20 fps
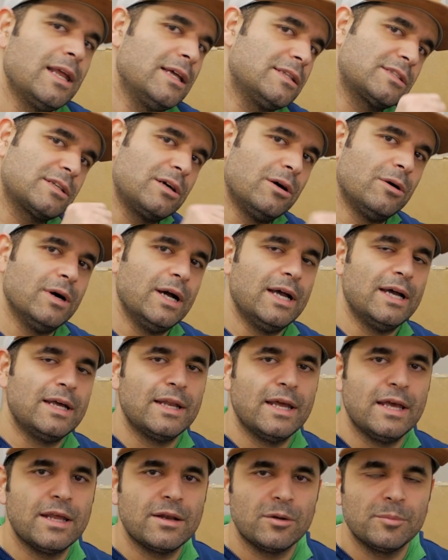let's go
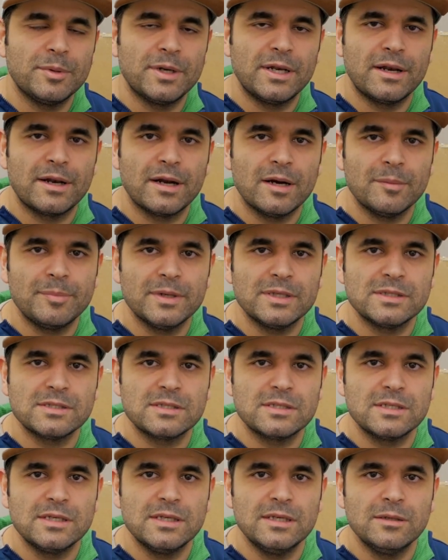ahead and open it up and
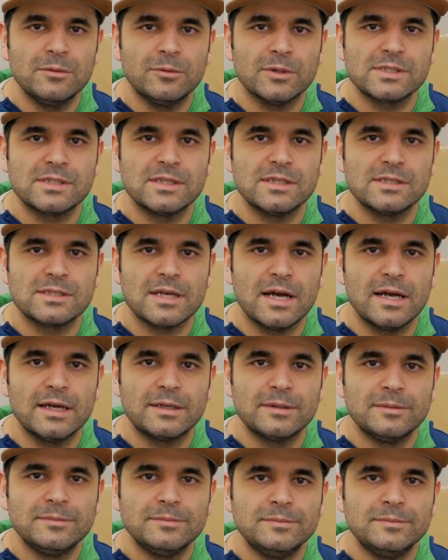see what's inside.